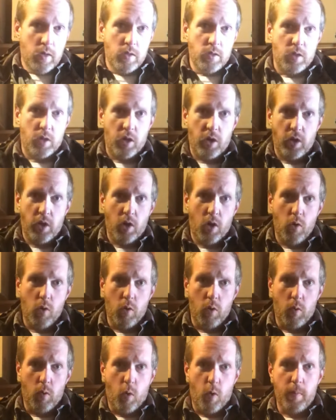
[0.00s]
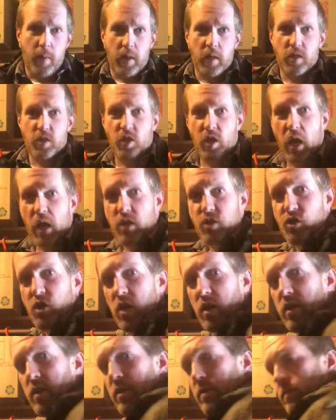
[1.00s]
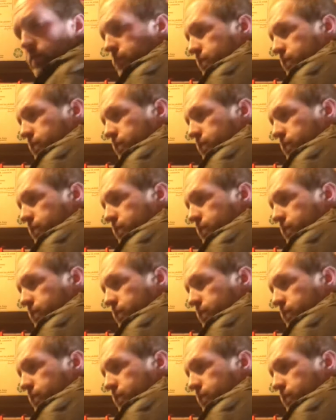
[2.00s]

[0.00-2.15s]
So there you go, Warbonnet stash jacket.